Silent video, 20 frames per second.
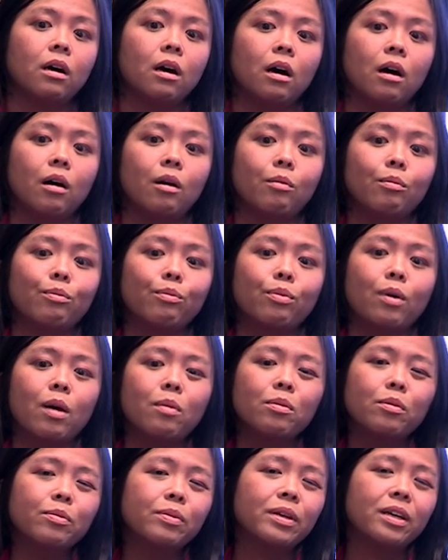Um,
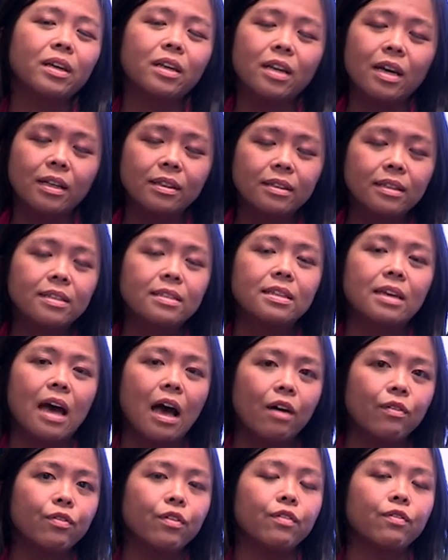probably in at least
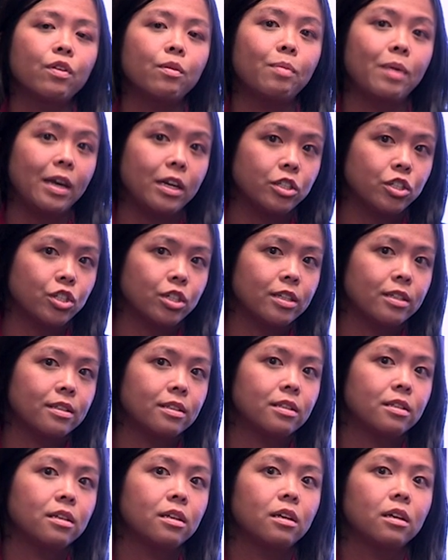half of the
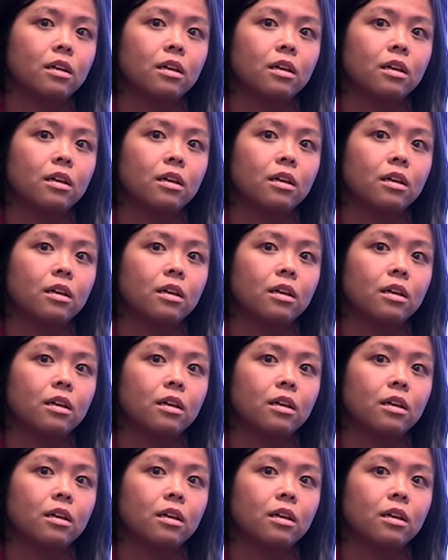patients